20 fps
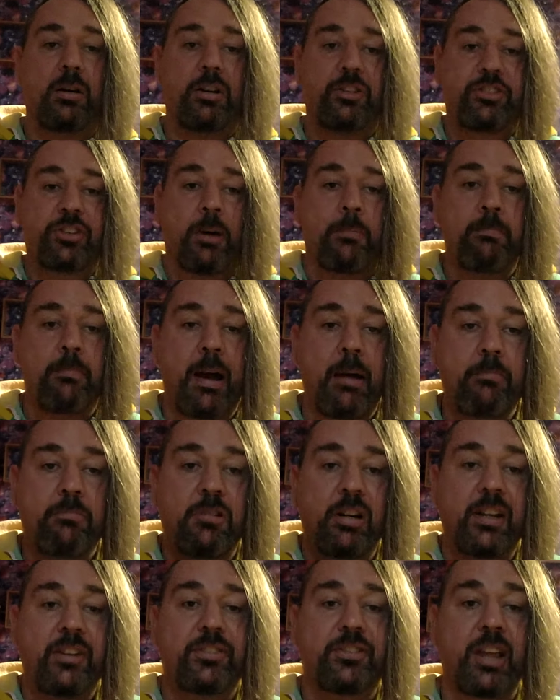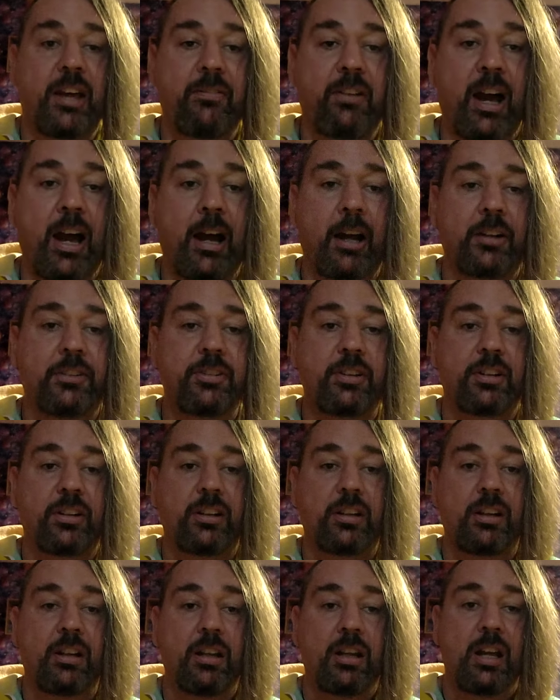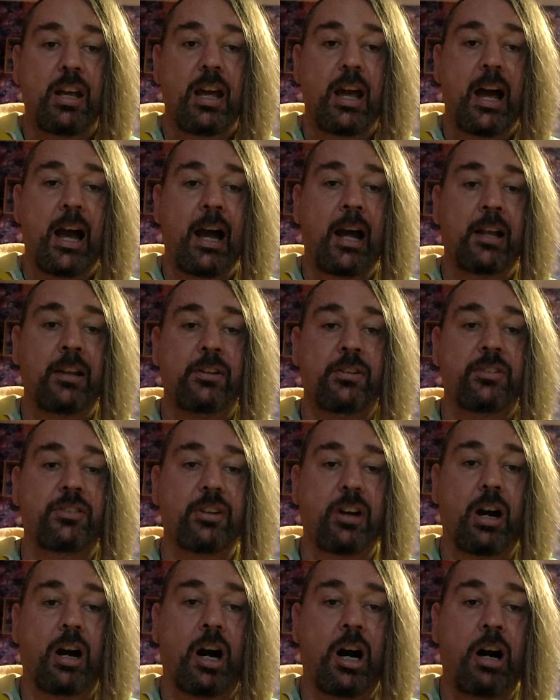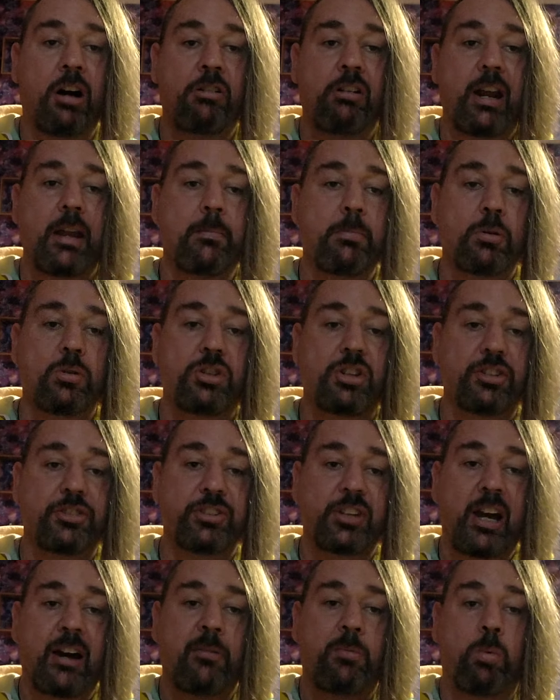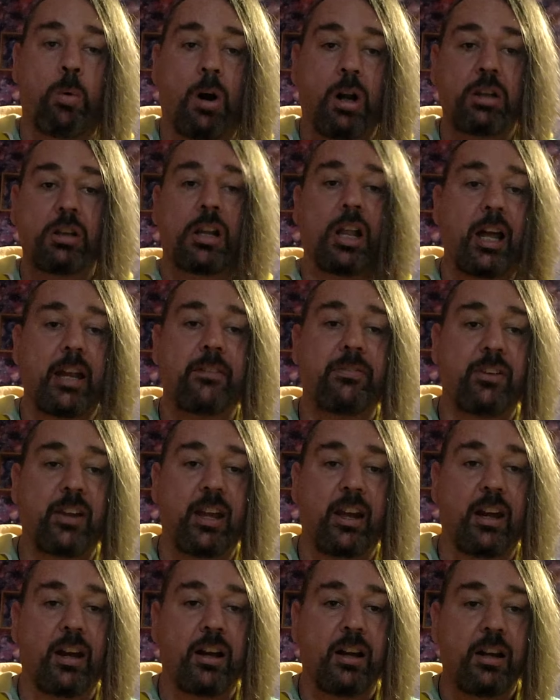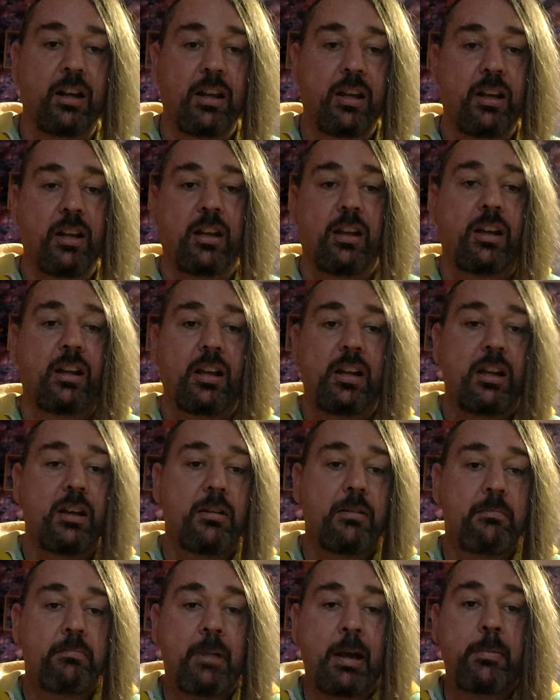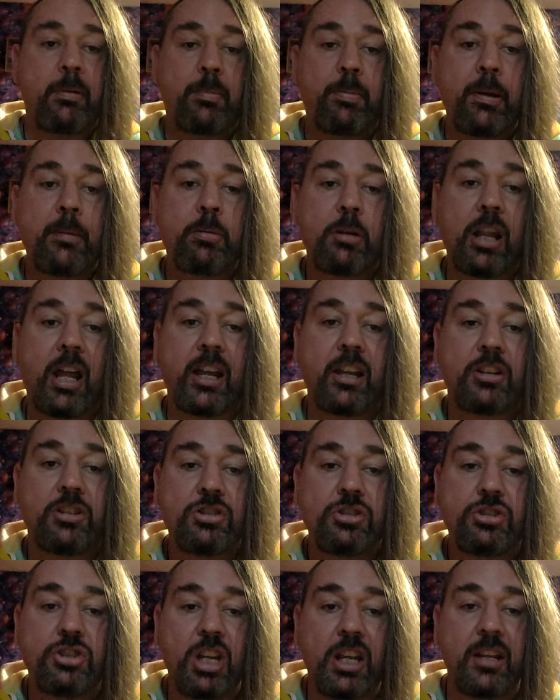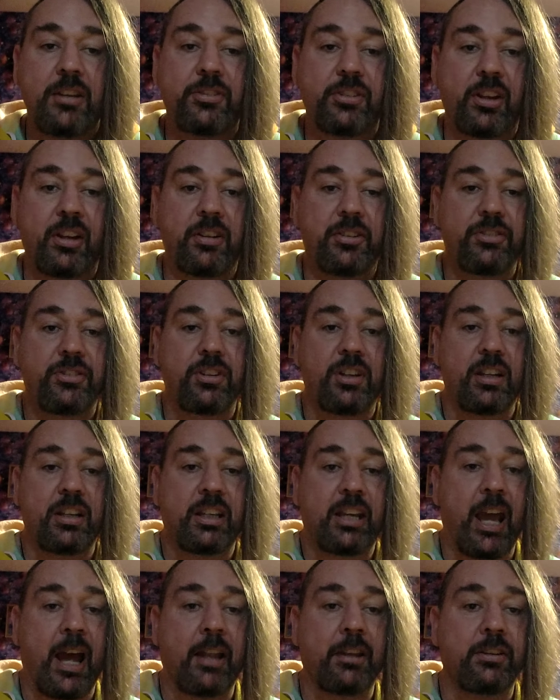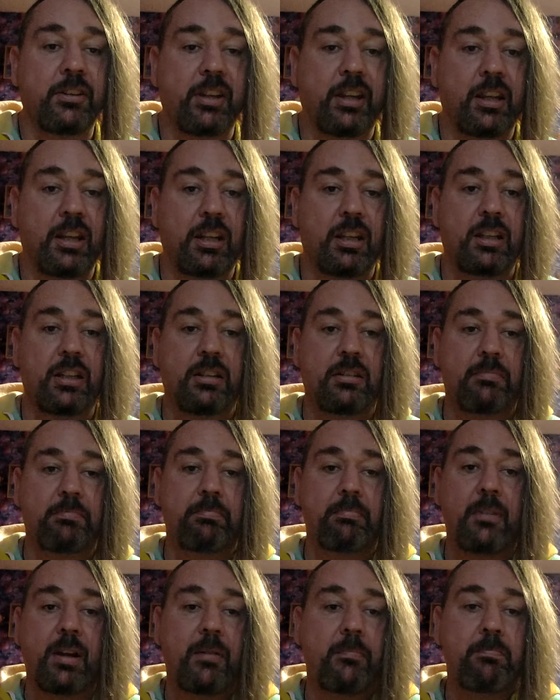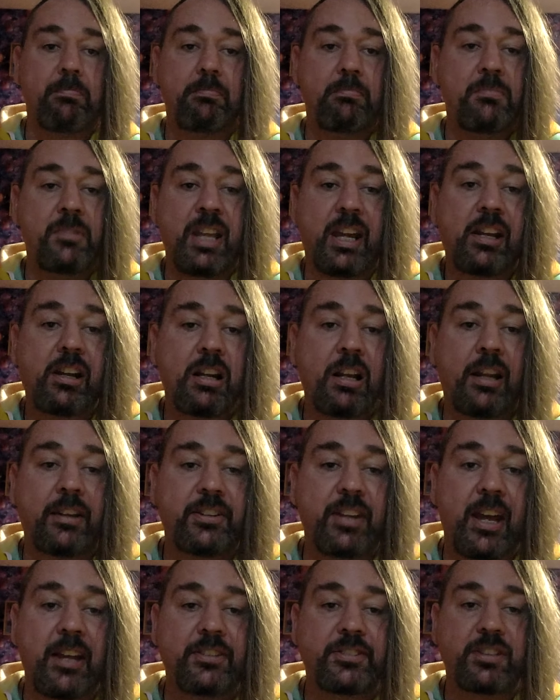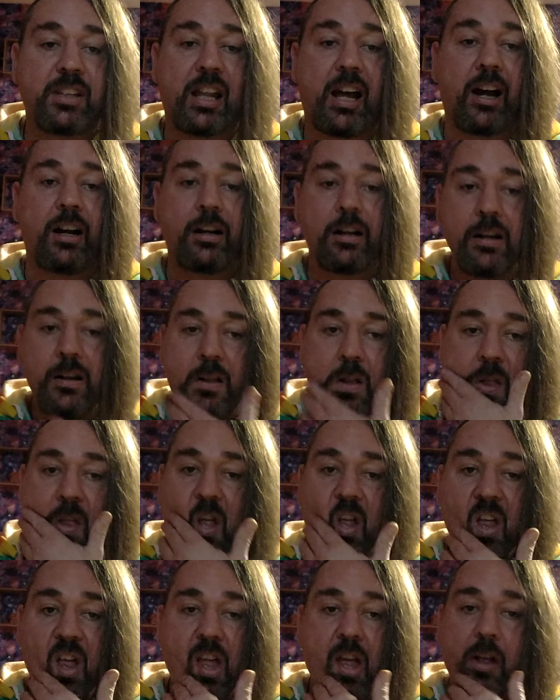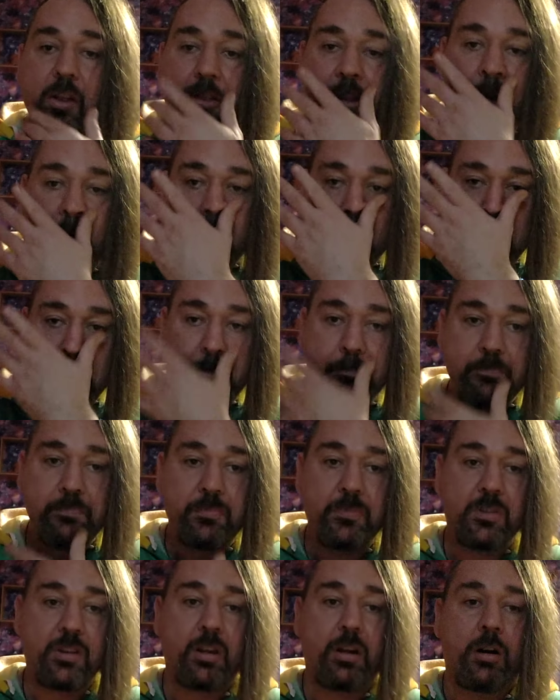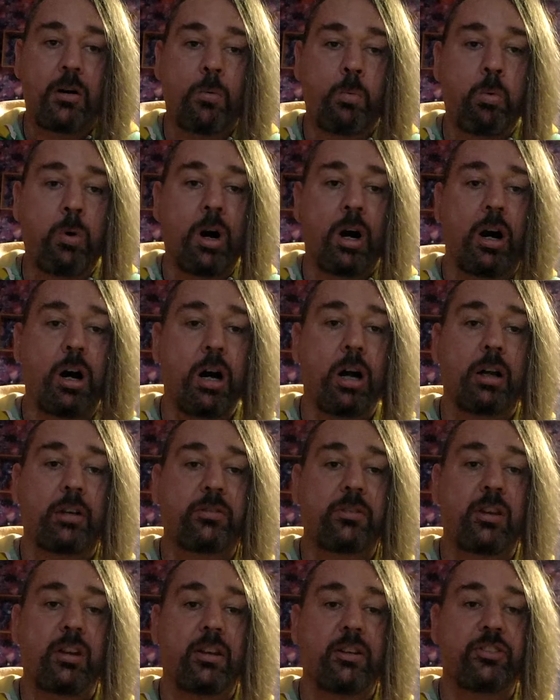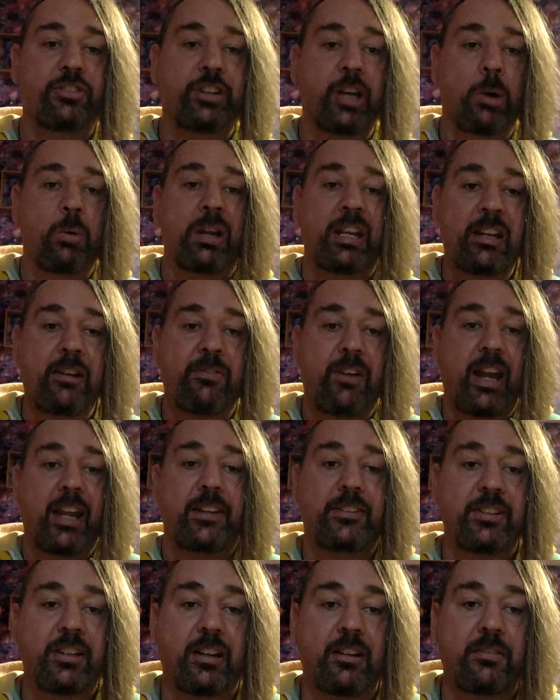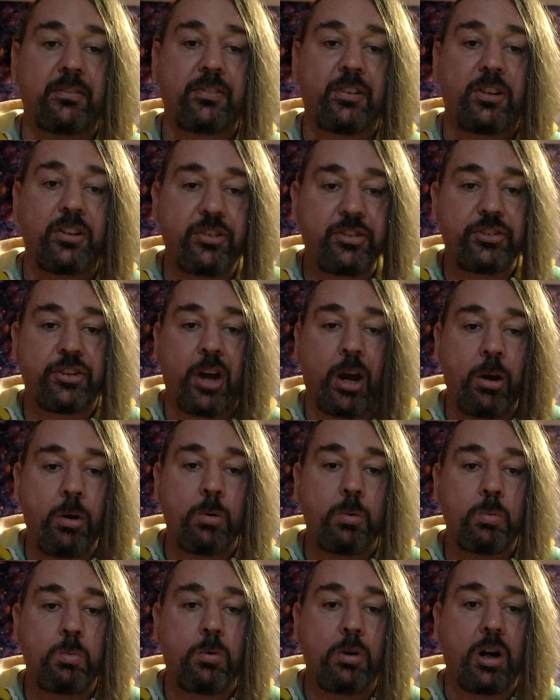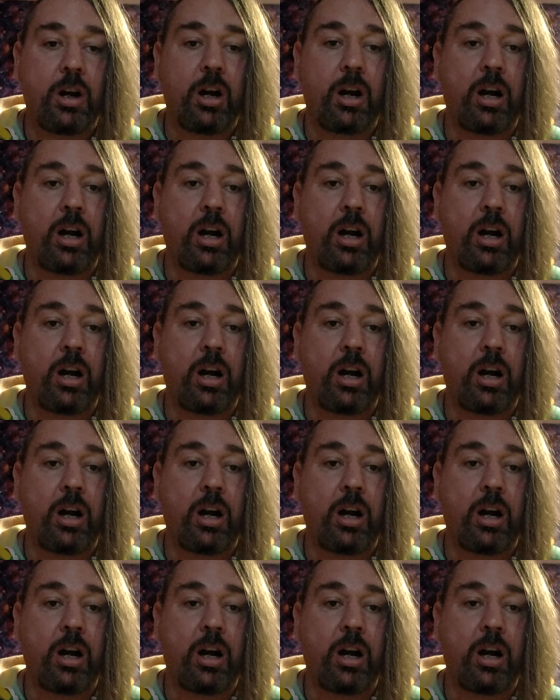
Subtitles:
some memories they've had and are able just to have one life here. Maybe people like Jesus, Gandhi, Nikola Tesla, that were so innovative, so